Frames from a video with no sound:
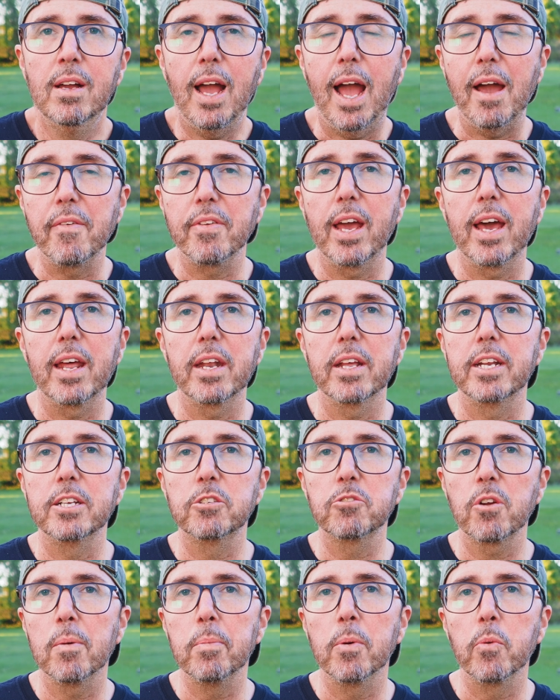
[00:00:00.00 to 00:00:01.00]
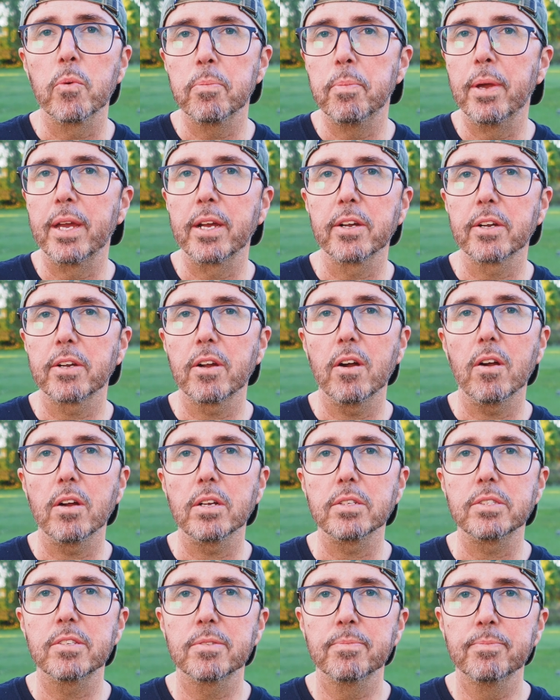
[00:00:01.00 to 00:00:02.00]
haven't had any trouble with bigger
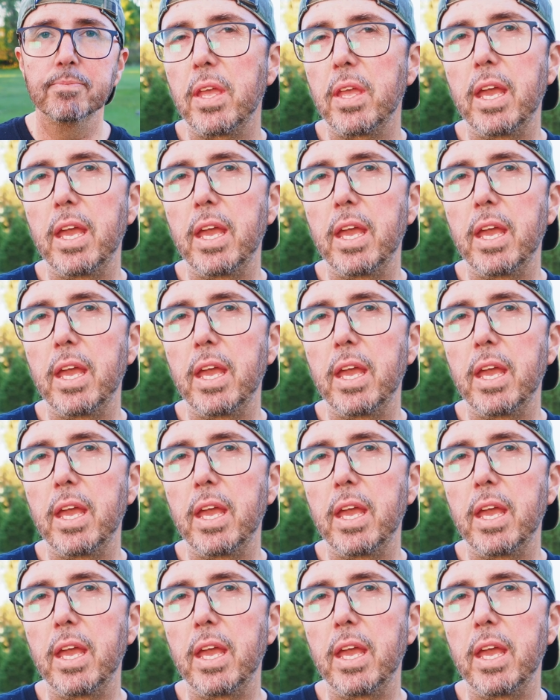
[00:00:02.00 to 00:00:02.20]
cards.